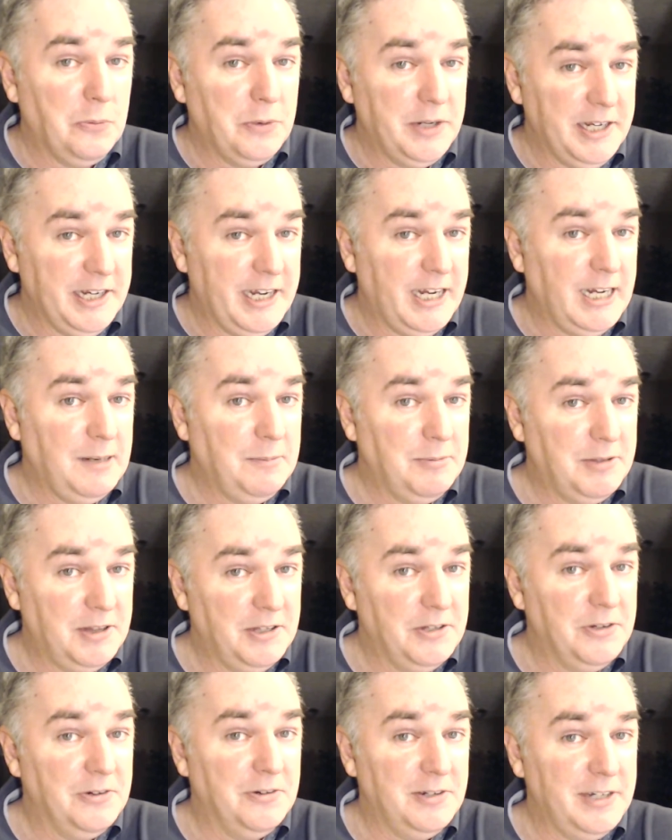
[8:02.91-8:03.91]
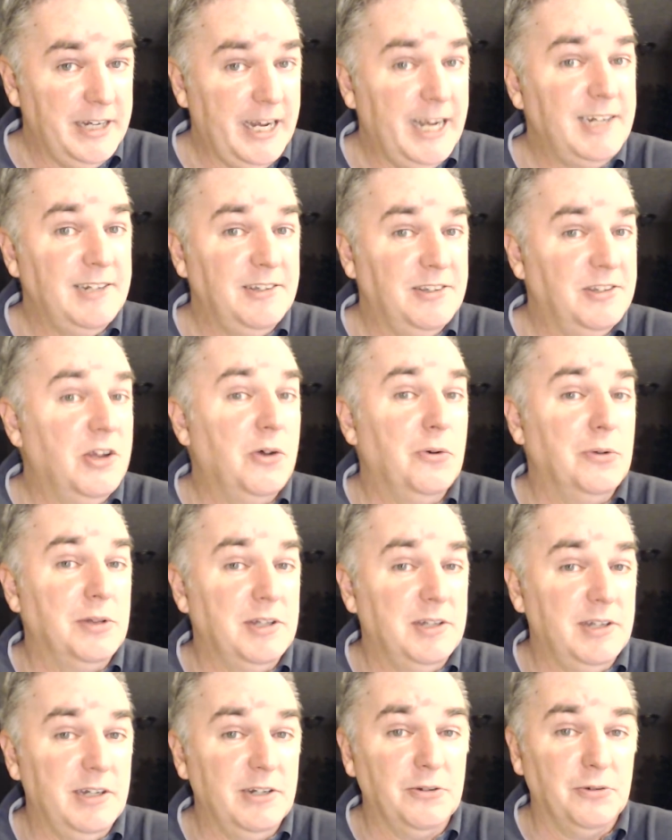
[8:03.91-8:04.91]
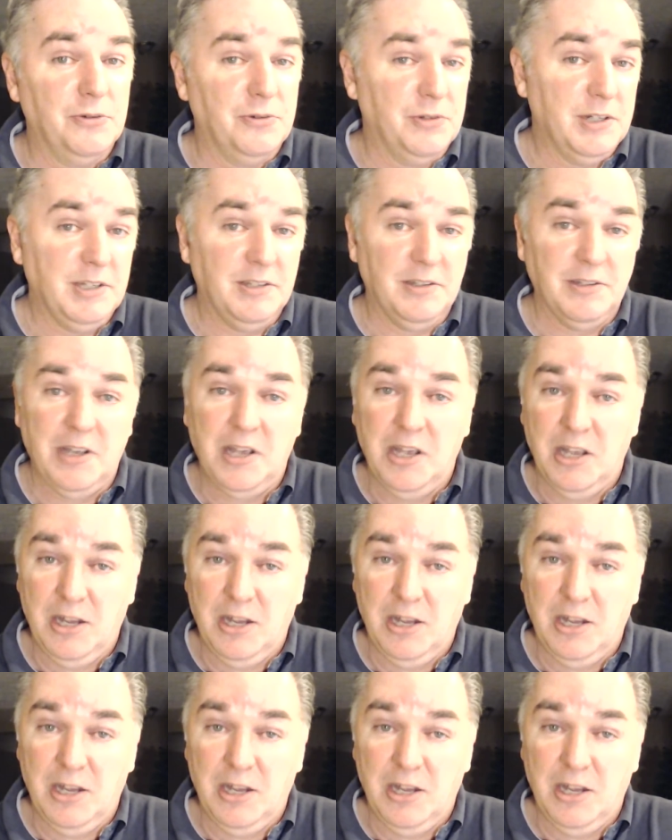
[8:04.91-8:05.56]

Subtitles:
when it came to the early 80s, knowing that the interest rates